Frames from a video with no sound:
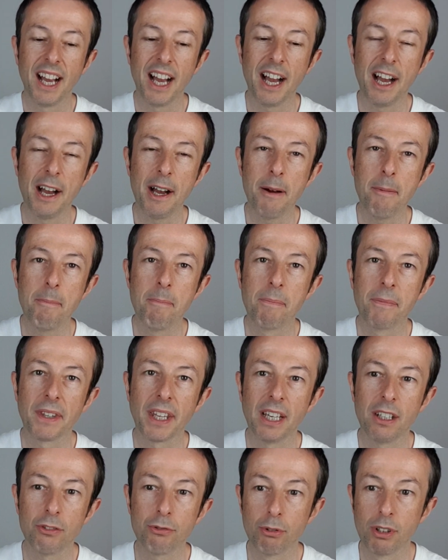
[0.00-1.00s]
um,
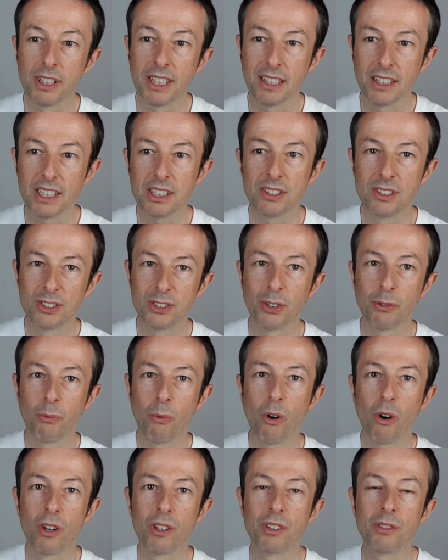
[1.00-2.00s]
and to really listen to
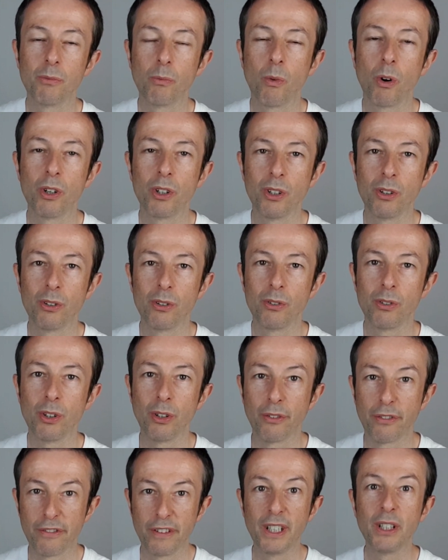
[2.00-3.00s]
what, what you,
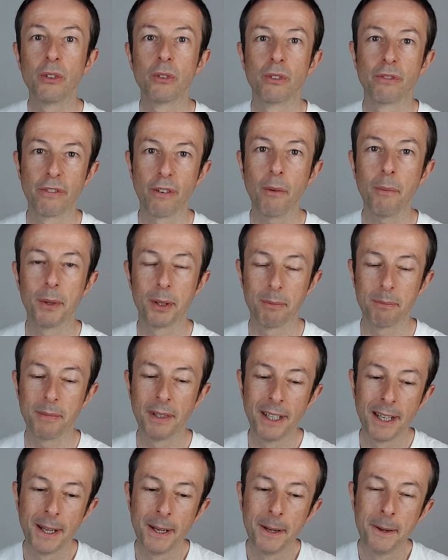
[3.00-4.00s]
you feel from
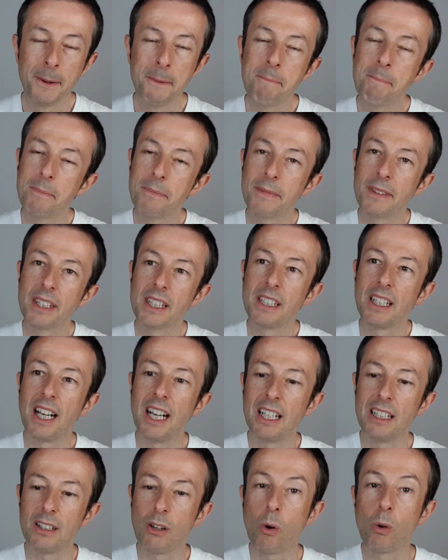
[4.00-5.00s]
them.
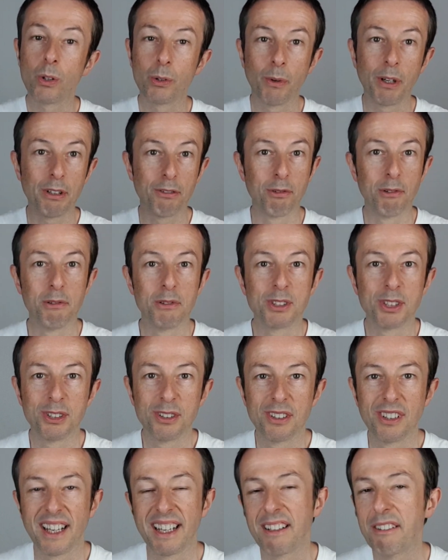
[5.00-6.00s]
Uh, all the way through
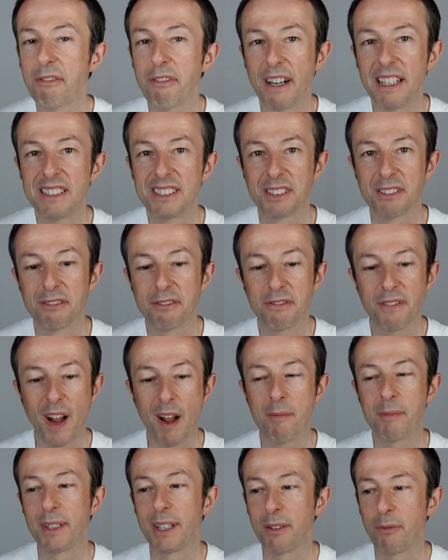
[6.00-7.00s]
to like friends and
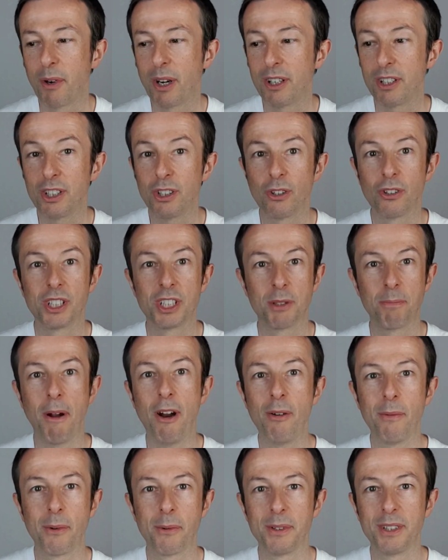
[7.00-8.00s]
family where, you know,
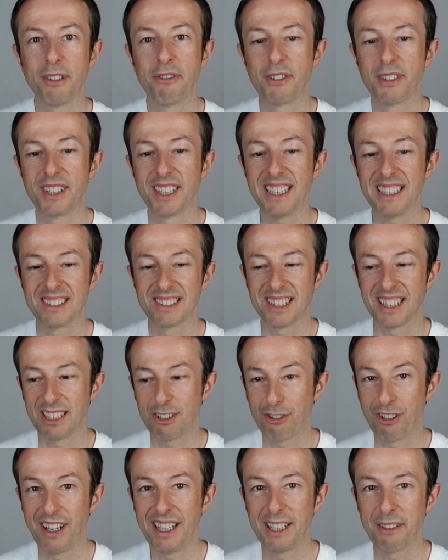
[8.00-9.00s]
experiment with different things, like
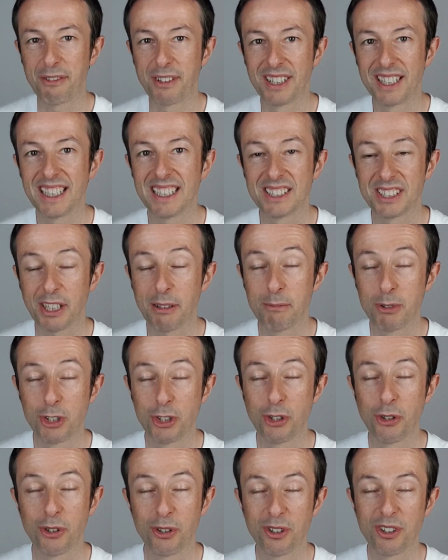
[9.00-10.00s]
try different things. I'm
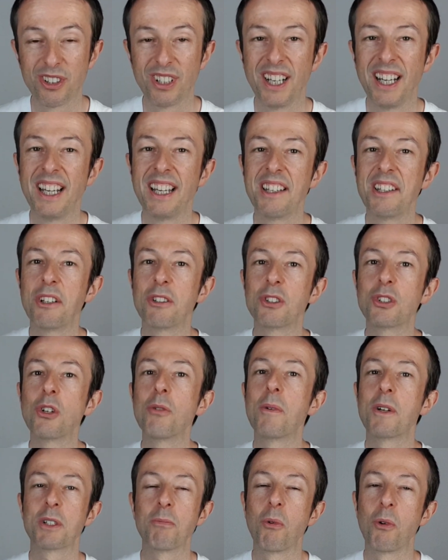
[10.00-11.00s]
sure there's
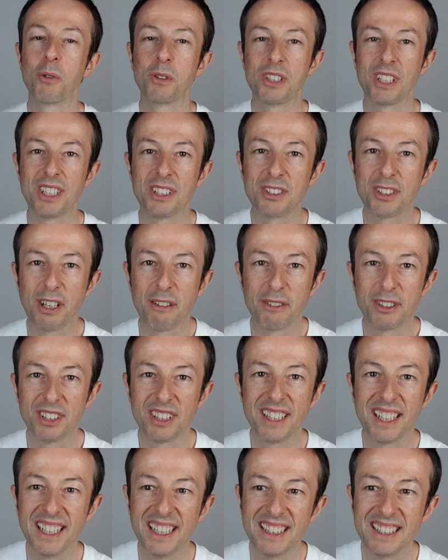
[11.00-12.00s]
so much more to
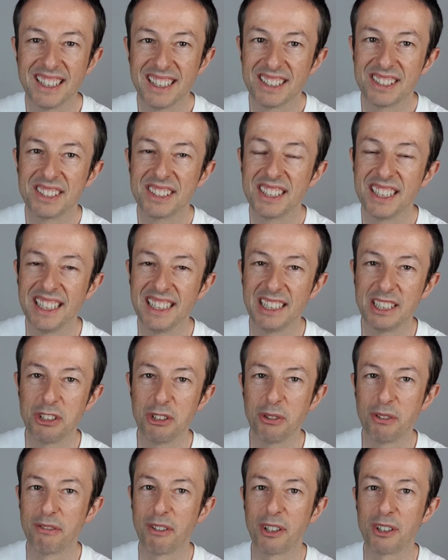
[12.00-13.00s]
discover in this, in
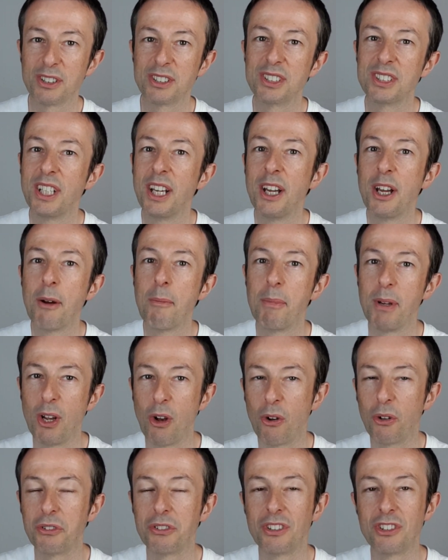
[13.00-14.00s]
this universe
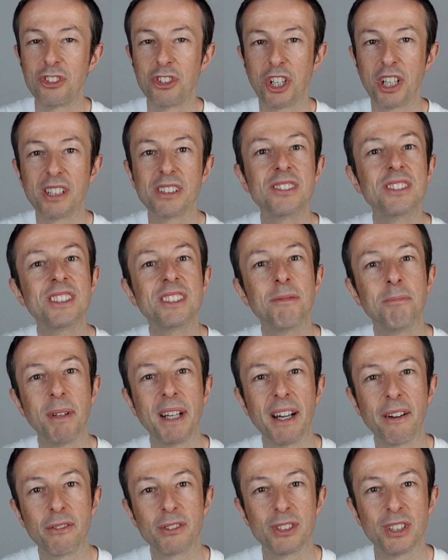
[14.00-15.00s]
beyond just
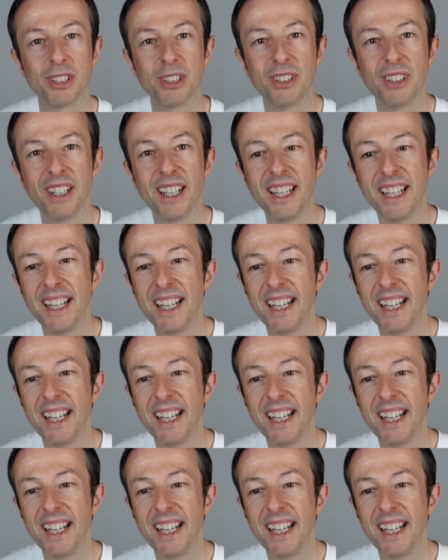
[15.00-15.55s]
being able to